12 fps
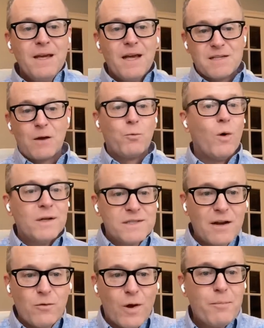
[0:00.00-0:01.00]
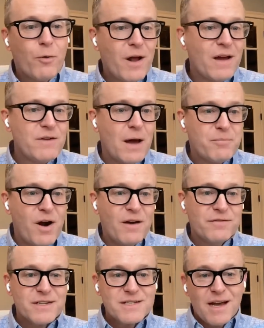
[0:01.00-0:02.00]
is, on one side of the whiteboard, I have
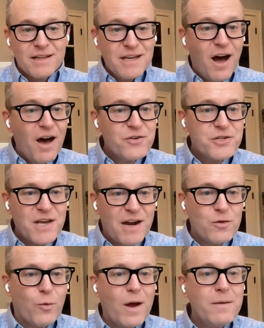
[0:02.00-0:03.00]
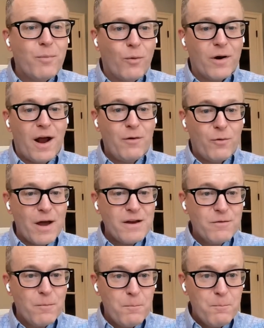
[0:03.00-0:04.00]
nonprofits. On the other side of the whiteboard, I write
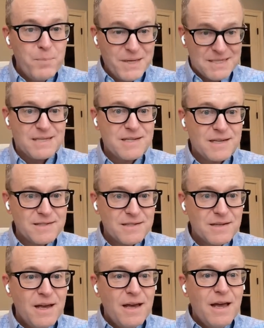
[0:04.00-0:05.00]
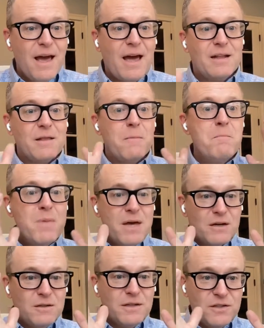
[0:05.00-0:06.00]
businesses. And in the
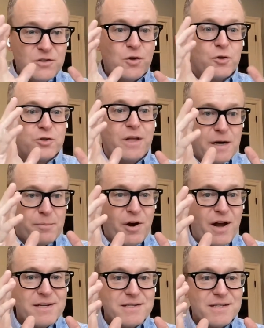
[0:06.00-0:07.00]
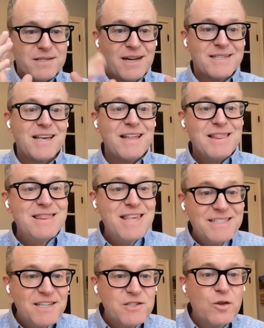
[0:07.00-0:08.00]
middle, social enterprises. And I say,
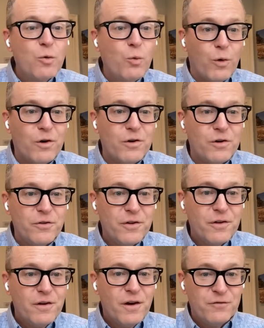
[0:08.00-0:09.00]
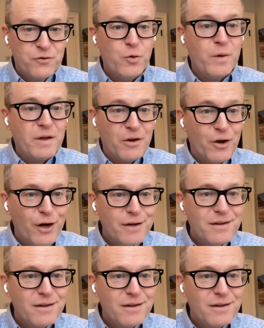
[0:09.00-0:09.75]
this is the world of doing good.